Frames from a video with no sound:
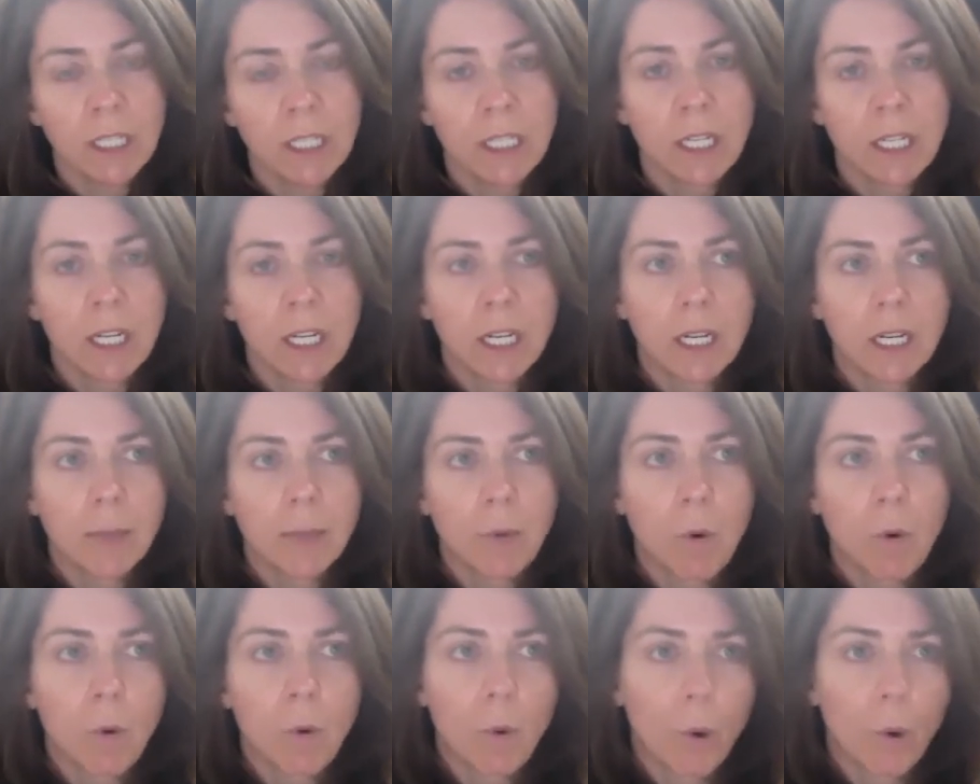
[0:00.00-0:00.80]

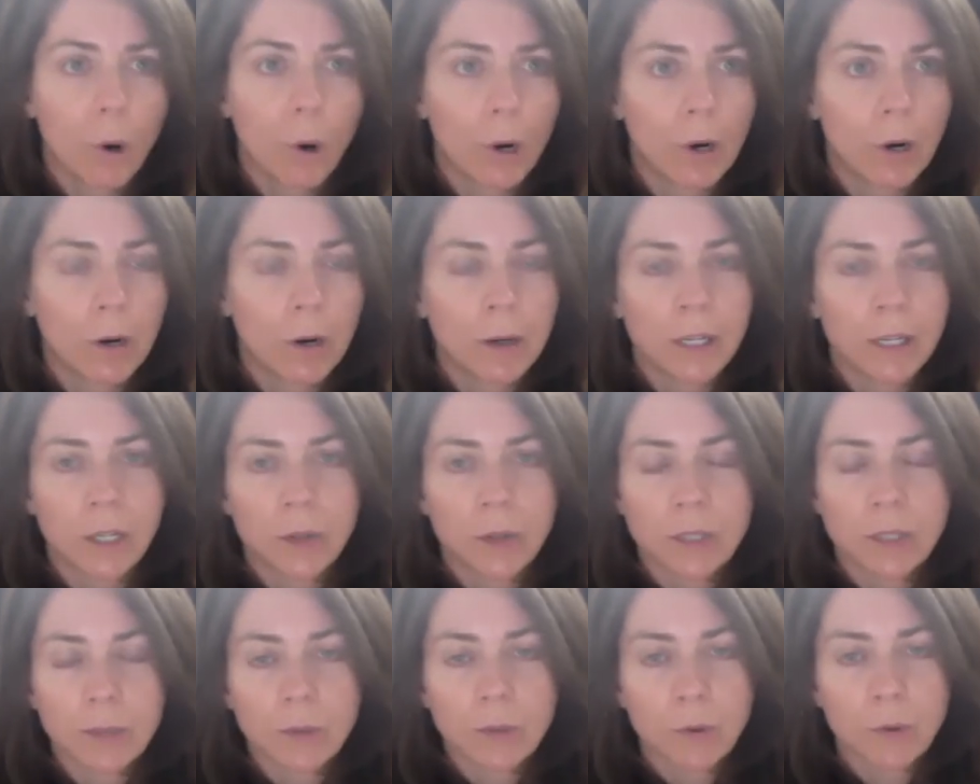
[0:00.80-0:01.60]
um, or you
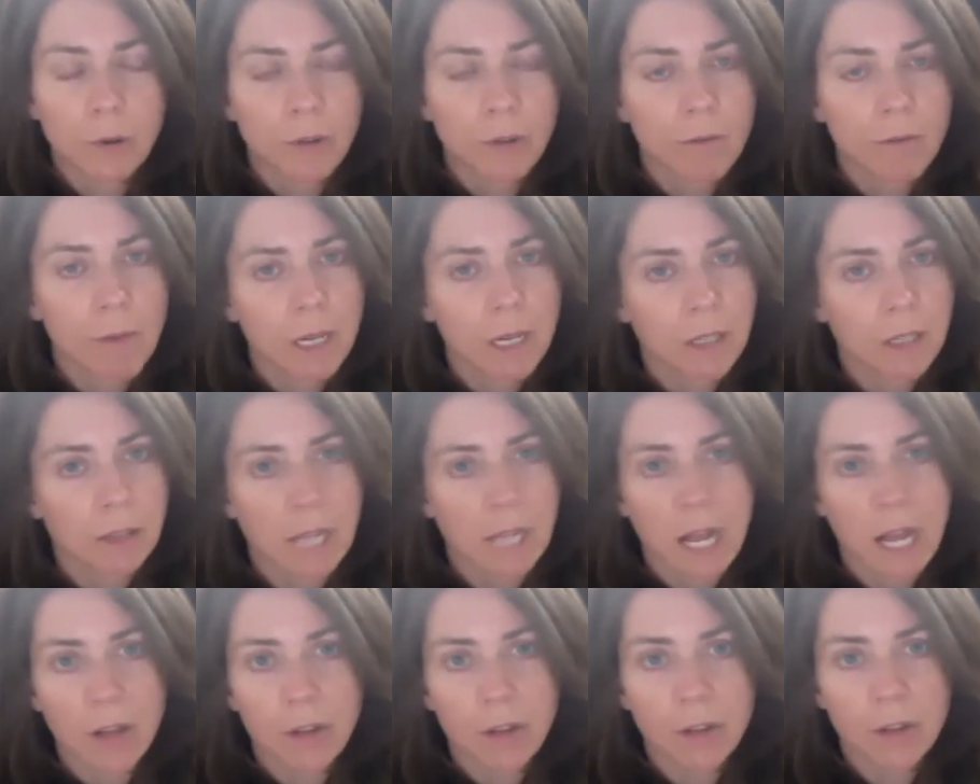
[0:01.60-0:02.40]
know some sort of
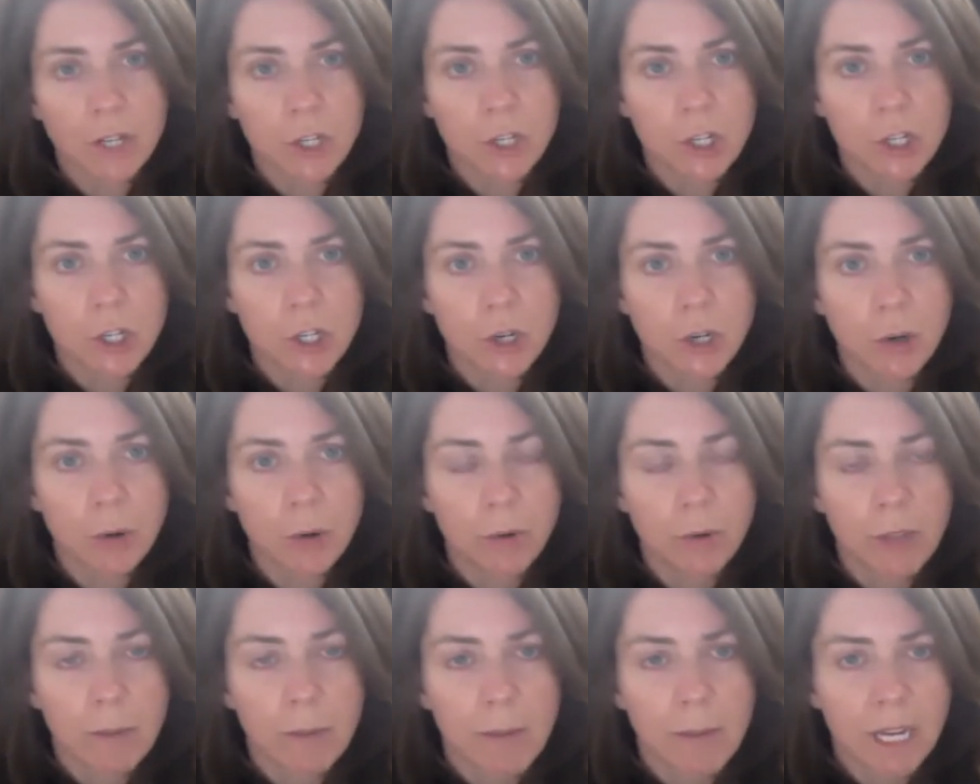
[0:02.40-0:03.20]
mental health
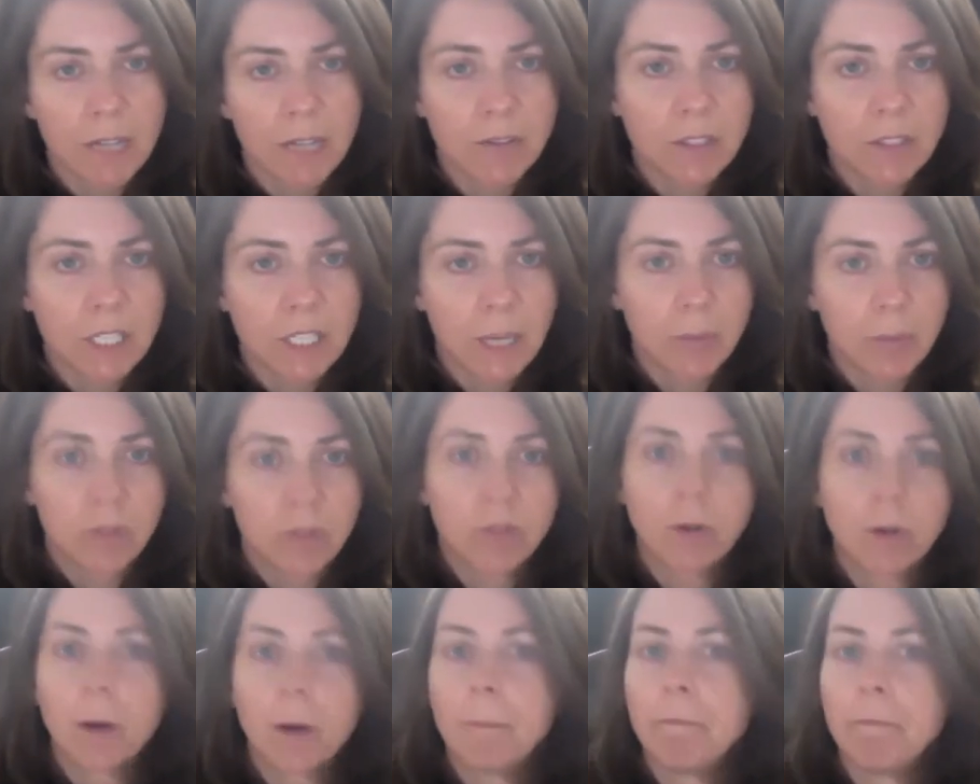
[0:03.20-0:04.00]
issue that may have
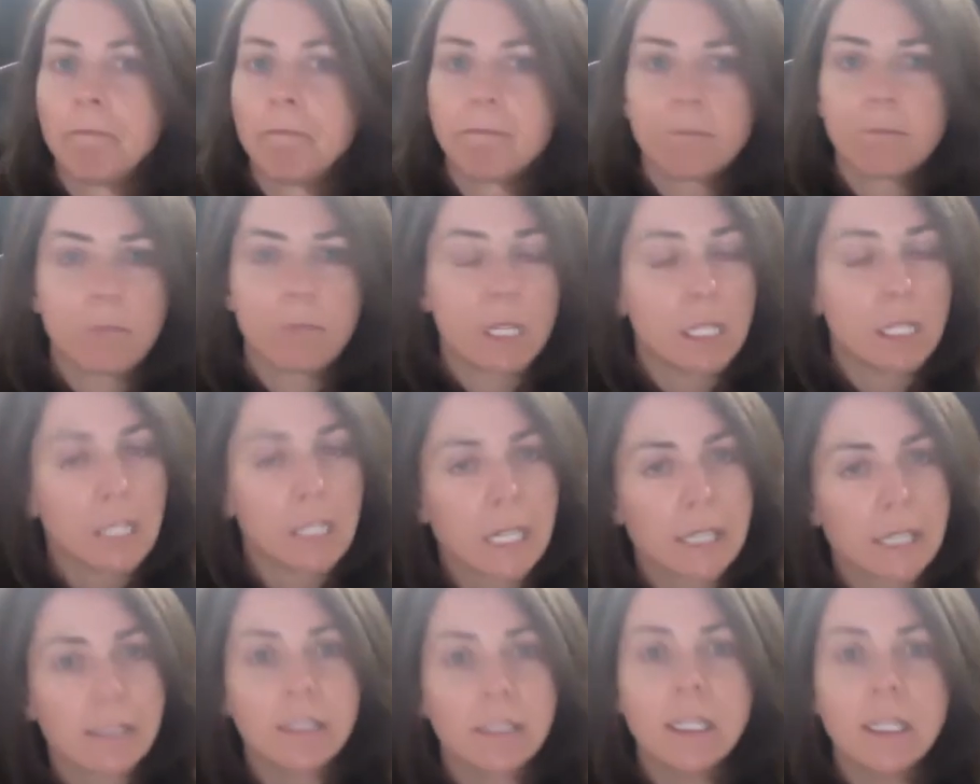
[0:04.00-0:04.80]
stemmed from P
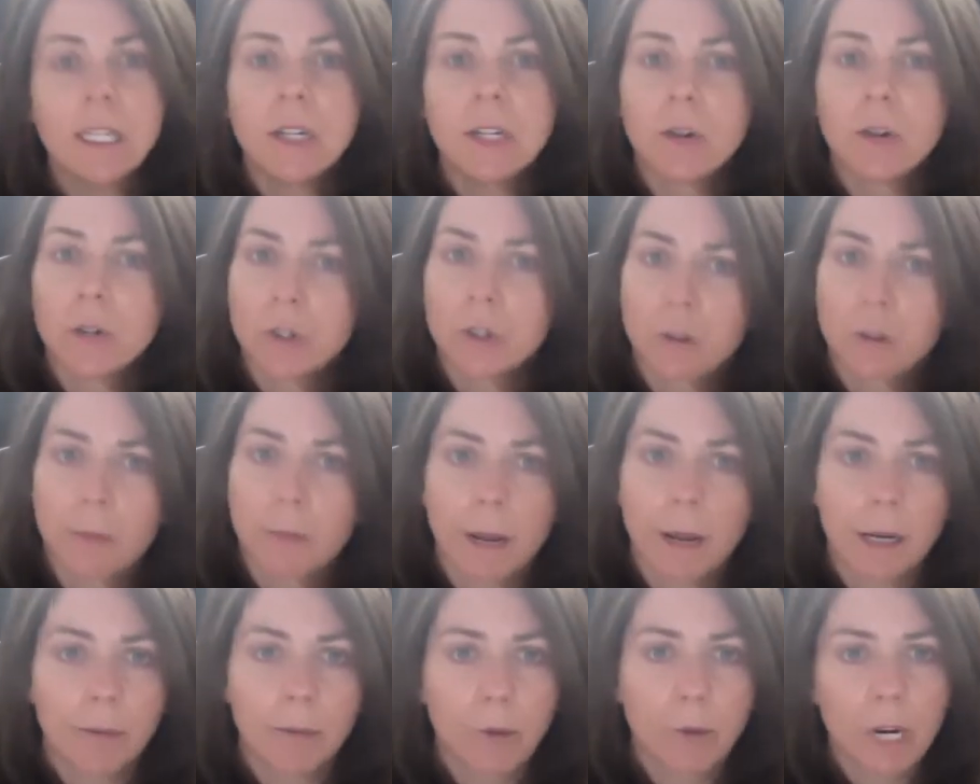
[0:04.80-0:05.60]
T S D or a
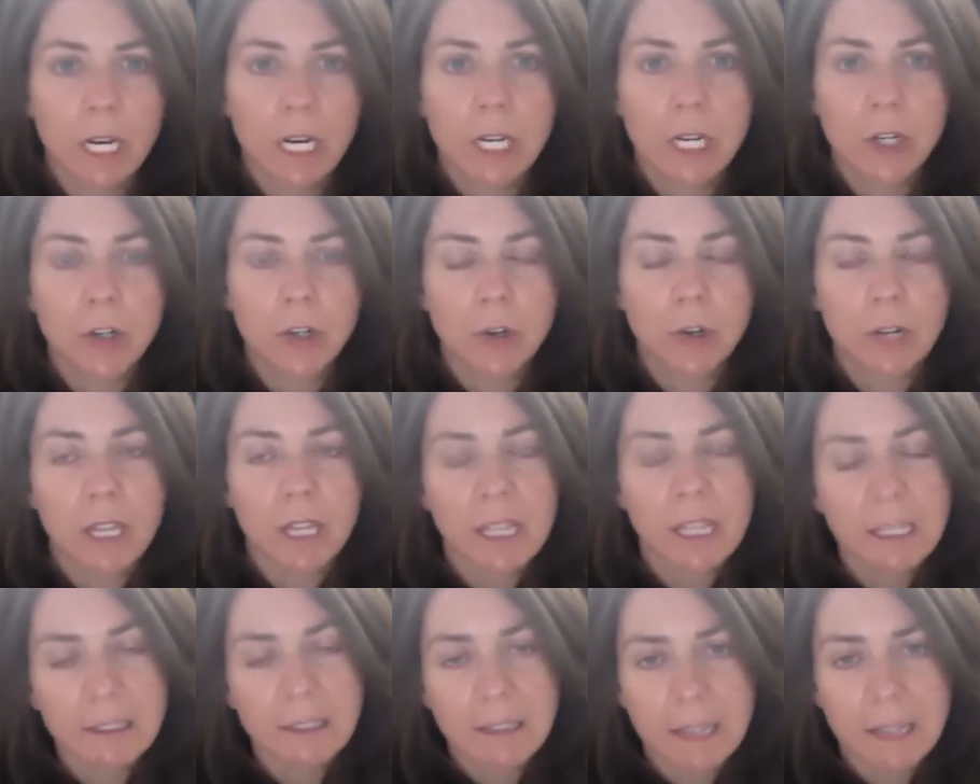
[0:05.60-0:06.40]
traumatic brain injury,
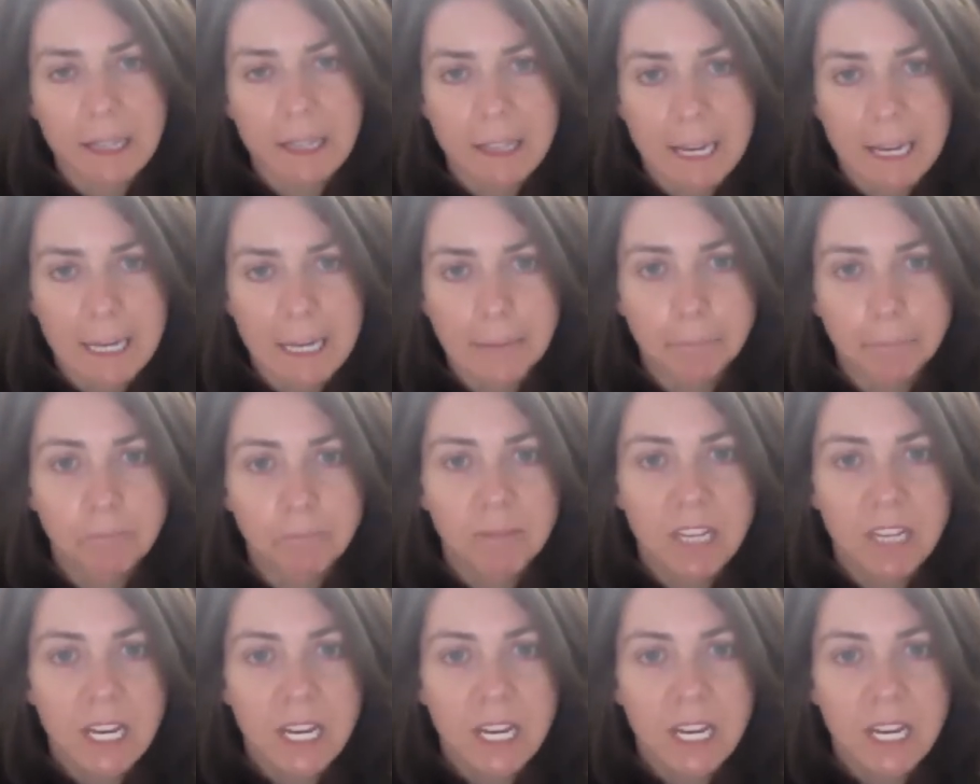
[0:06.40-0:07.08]
things like that.